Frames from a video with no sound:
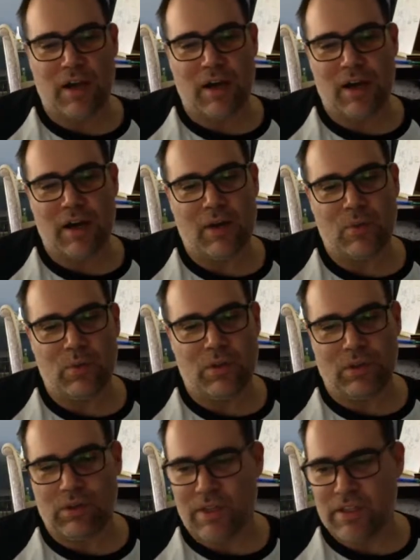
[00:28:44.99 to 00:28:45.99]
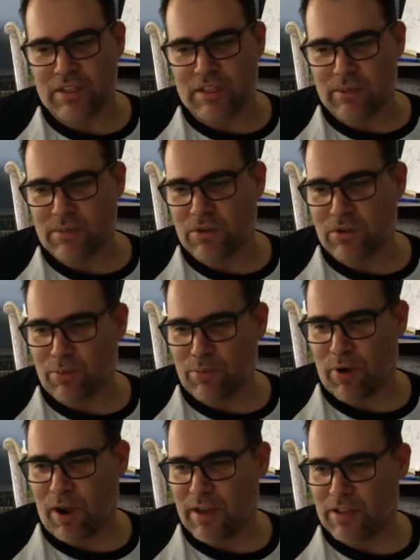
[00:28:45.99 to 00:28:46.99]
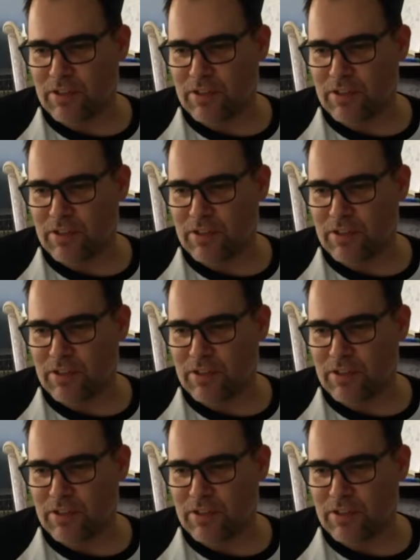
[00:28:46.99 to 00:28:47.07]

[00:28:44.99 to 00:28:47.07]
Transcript: And first, second, and third place